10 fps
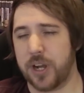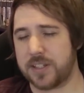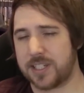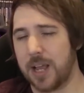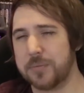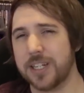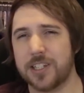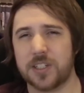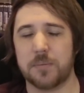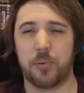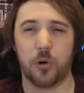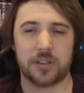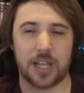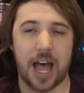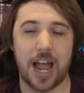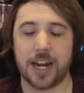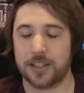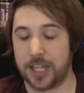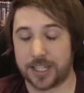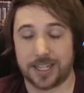but something to support
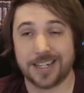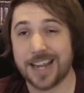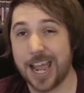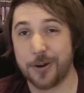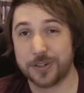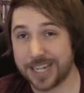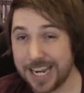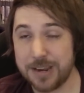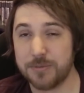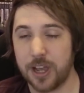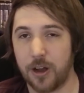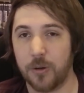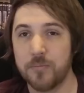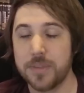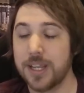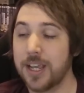the entire team, though,